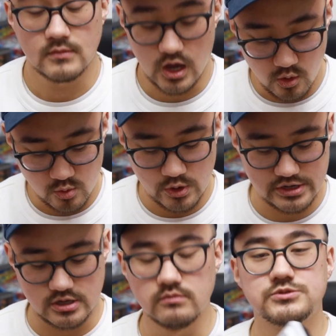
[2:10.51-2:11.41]
Oh, and when it
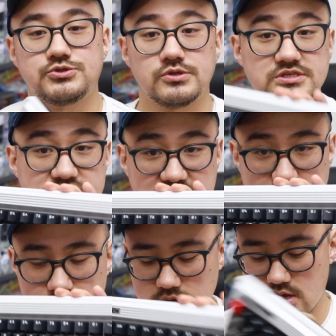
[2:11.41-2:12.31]
comes to the
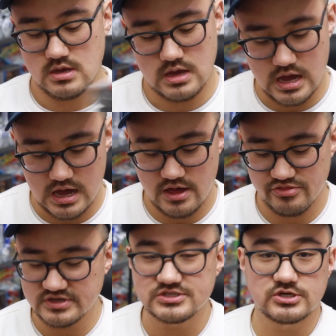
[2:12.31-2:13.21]
Steam,
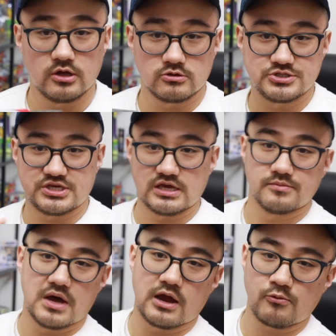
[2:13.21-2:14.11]
this color
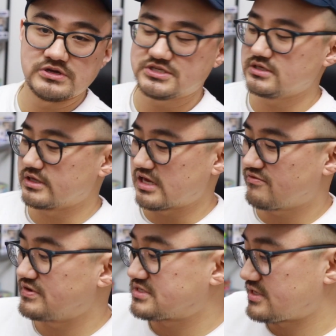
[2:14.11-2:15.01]
scheme, I recently
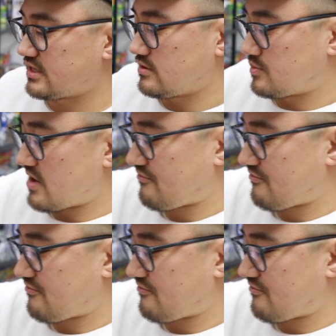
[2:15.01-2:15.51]
visited my